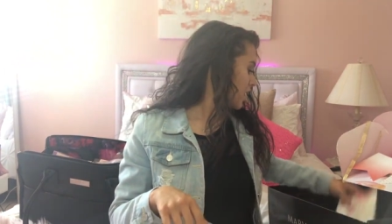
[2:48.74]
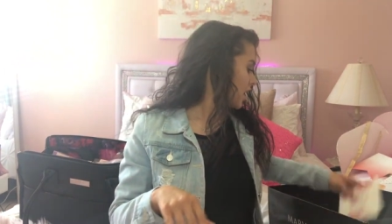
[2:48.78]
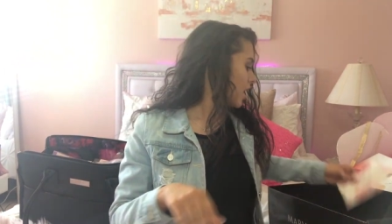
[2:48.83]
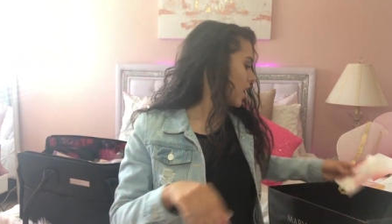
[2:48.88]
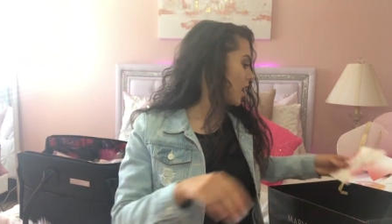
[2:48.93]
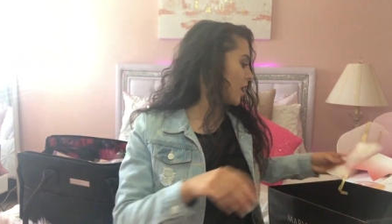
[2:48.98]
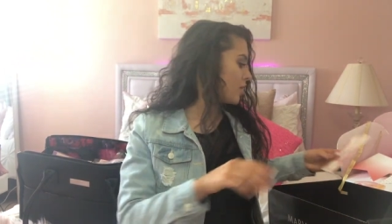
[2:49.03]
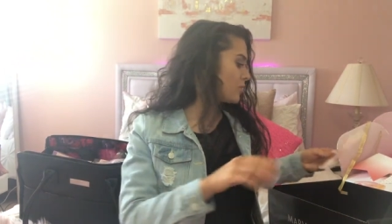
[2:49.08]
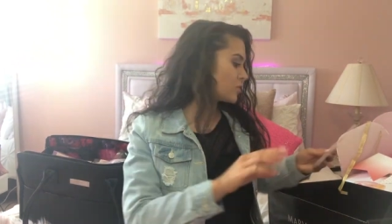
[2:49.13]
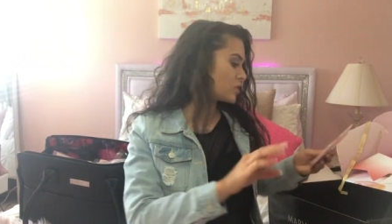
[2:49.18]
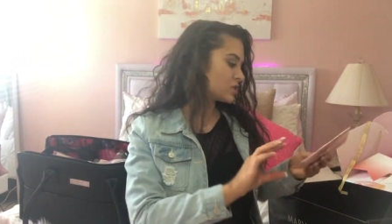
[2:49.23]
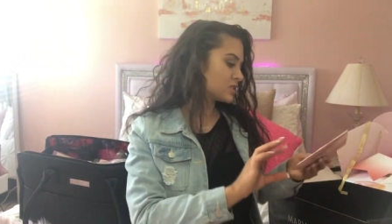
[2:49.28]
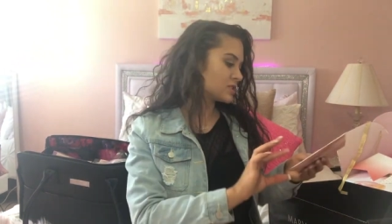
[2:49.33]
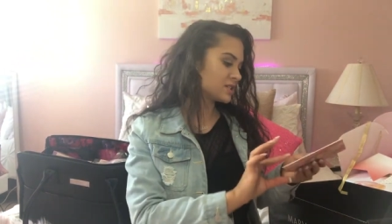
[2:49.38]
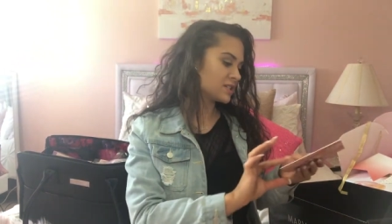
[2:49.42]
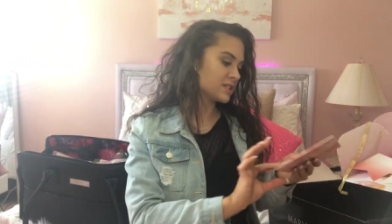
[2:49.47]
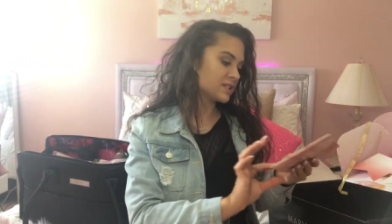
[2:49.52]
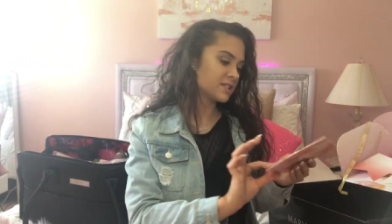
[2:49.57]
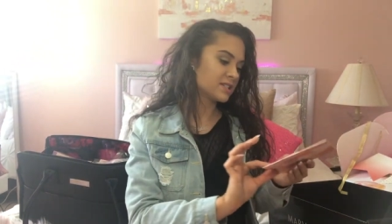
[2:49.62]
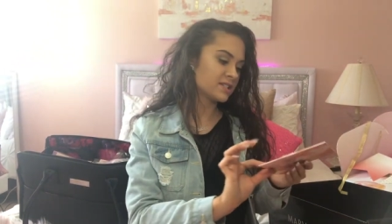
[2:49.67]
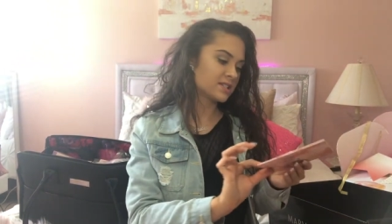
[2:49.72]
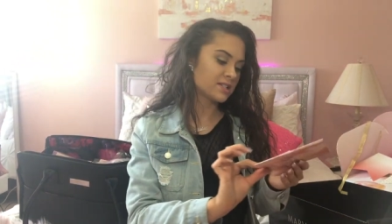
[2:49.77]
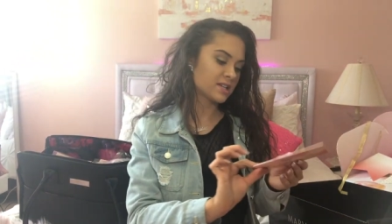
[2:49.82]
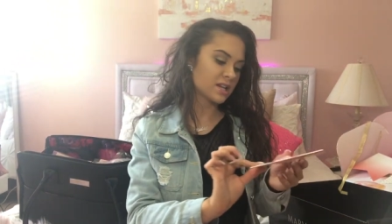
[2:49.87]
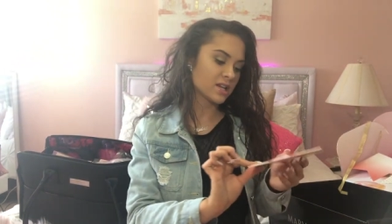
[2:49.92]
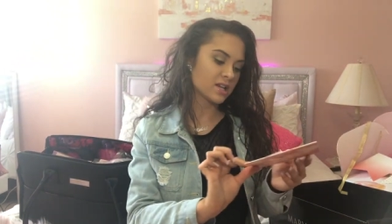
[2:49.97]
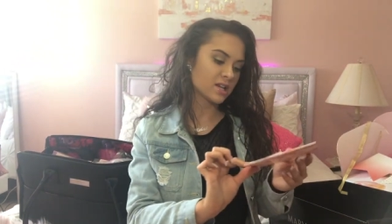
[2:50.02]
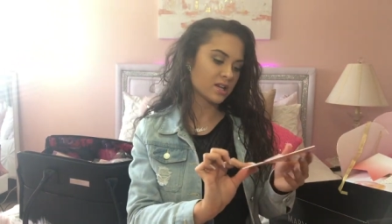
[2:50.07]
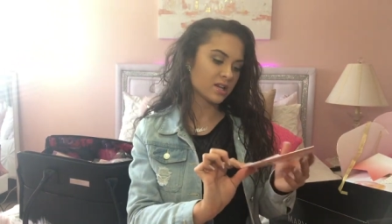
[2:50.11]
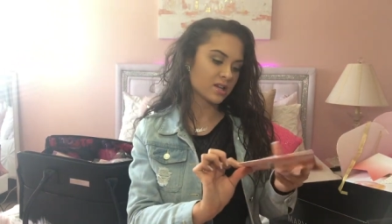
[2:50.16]
There's this
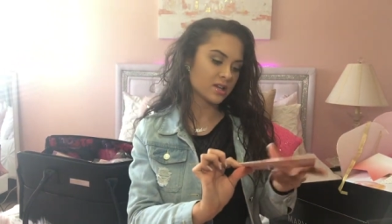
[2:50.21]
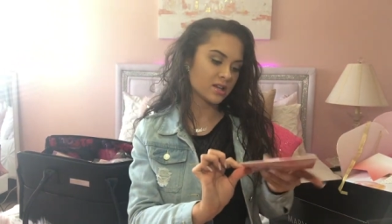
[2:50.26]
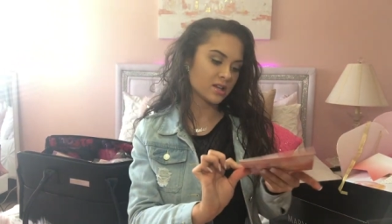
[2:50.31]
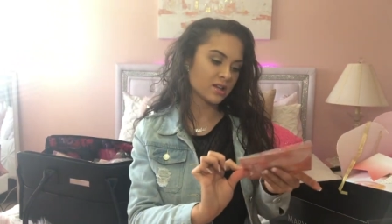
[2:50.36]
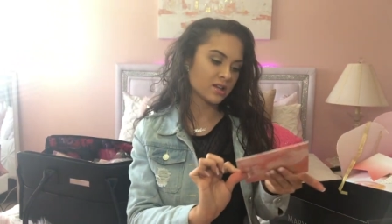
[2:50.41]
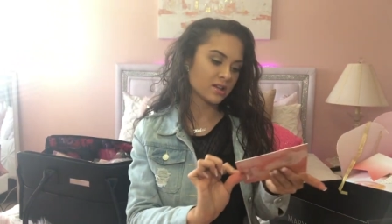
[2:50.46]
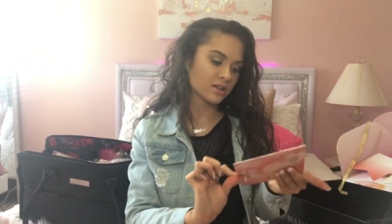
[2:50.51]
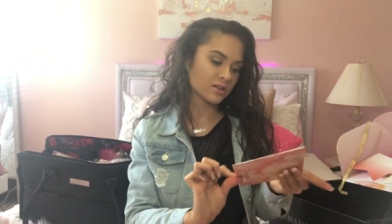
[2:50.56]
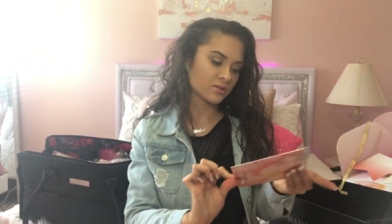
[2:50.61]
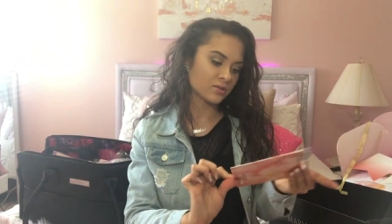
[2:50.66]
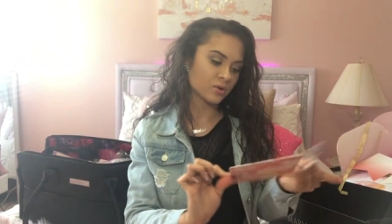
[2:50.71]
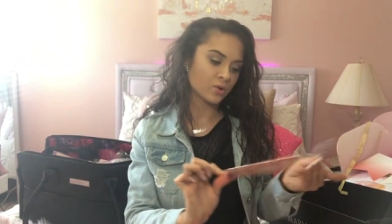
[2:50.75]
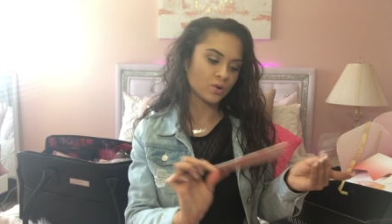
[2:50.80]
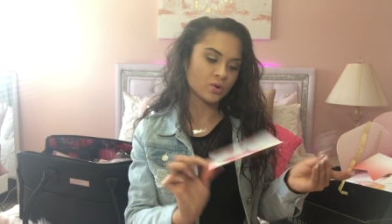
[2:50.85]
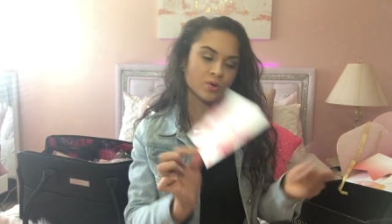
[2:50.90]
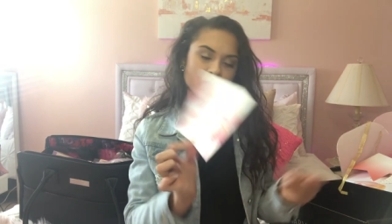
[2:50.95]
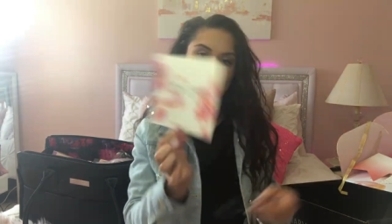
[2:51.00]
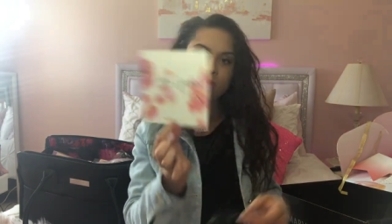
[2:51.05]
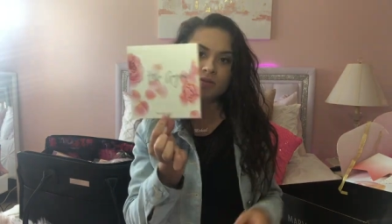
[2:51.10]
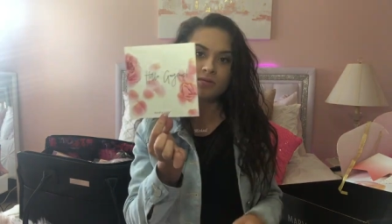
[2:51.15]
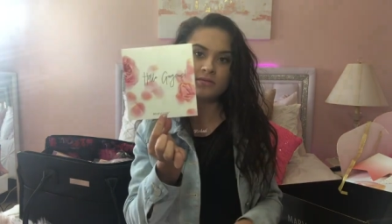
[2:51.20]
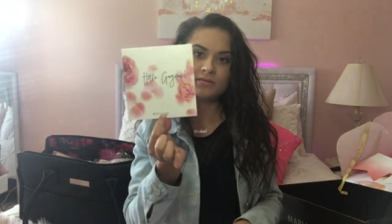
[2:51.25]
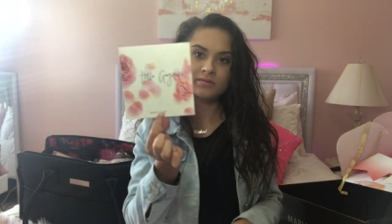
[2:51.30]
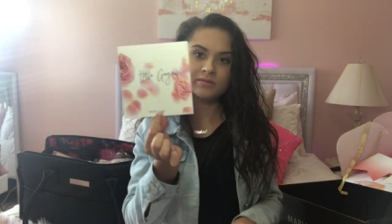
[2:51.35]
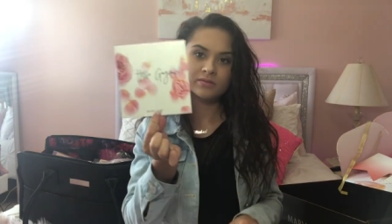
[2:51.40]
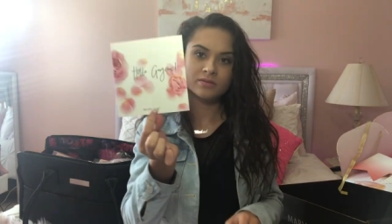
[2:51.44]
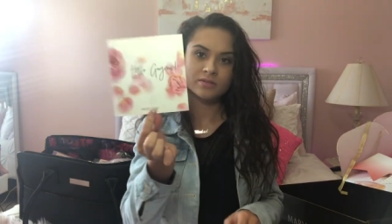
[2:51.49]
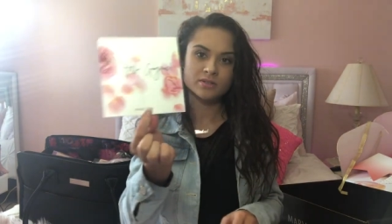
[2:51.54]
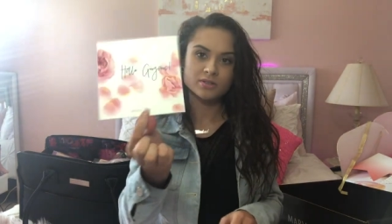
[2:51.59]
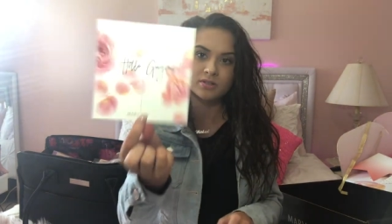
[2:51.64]
little
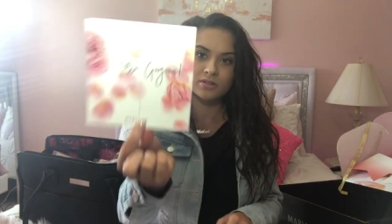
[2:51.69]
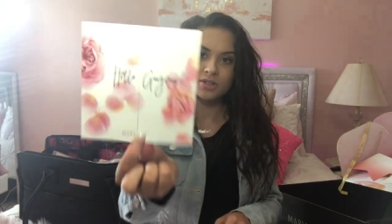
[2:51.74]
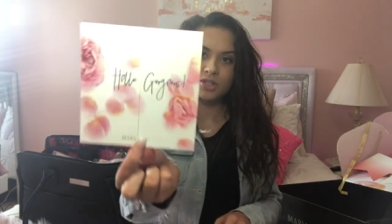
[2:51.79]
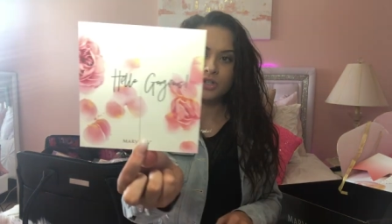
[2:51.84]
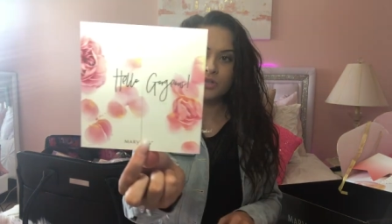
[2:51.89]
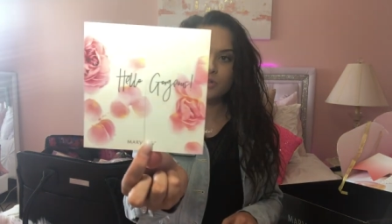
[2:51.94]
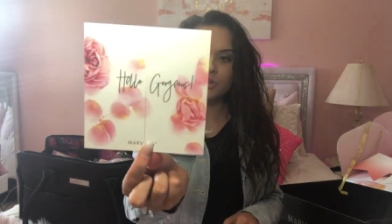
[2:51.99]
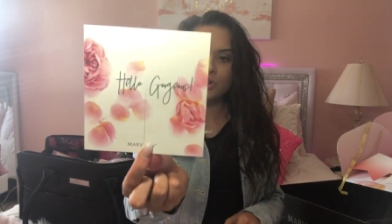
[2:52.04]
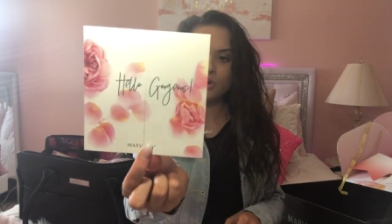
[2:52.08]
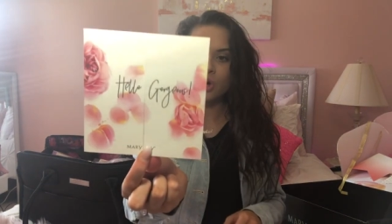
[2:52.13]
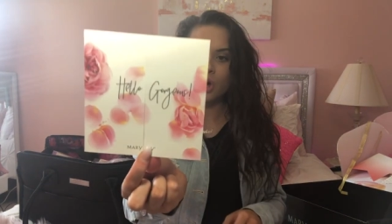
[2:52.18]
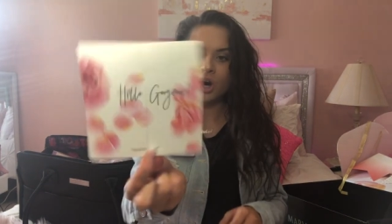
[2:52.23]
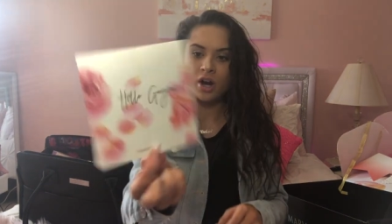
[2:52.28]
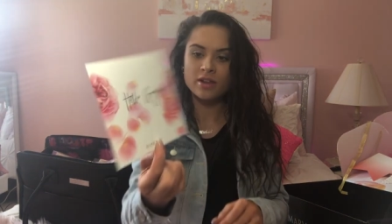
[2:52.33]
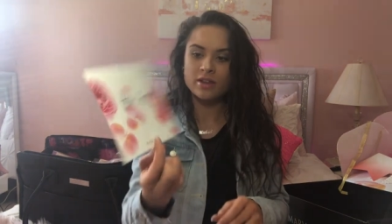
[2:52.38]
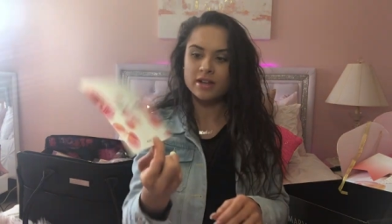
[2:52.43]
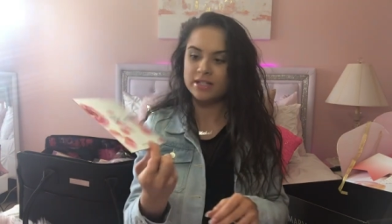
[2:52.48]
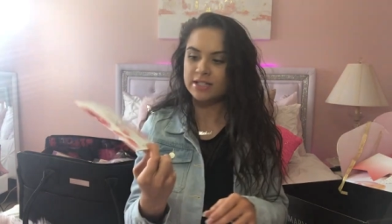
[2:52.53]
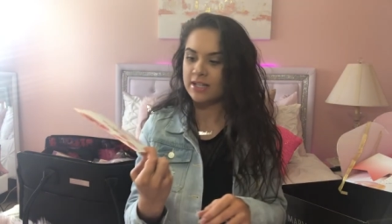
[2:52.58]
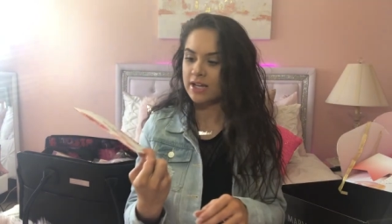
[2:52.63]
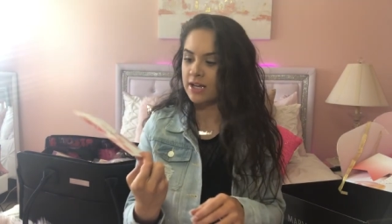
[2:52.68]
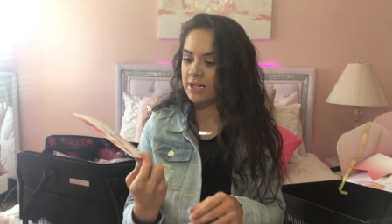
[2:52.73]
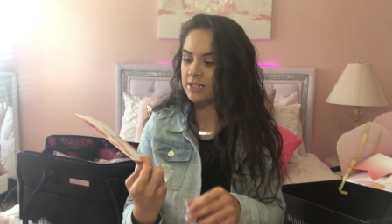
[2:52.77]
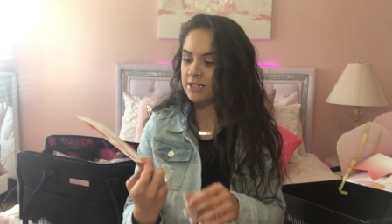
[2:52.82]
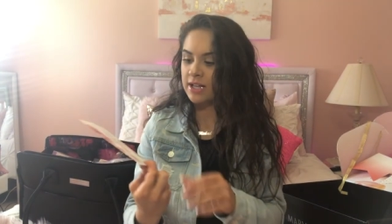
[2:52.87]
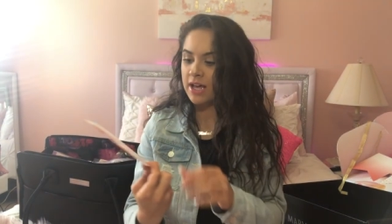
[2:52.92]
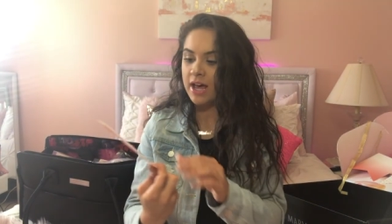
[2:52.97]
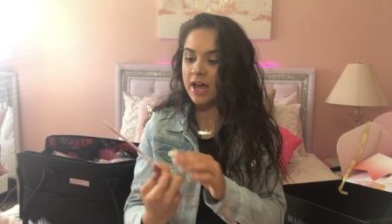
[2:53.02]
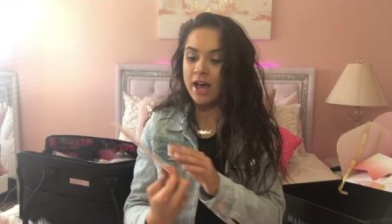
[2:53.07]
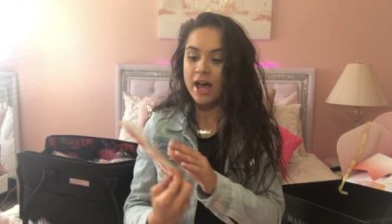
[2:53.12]
cute little card that says,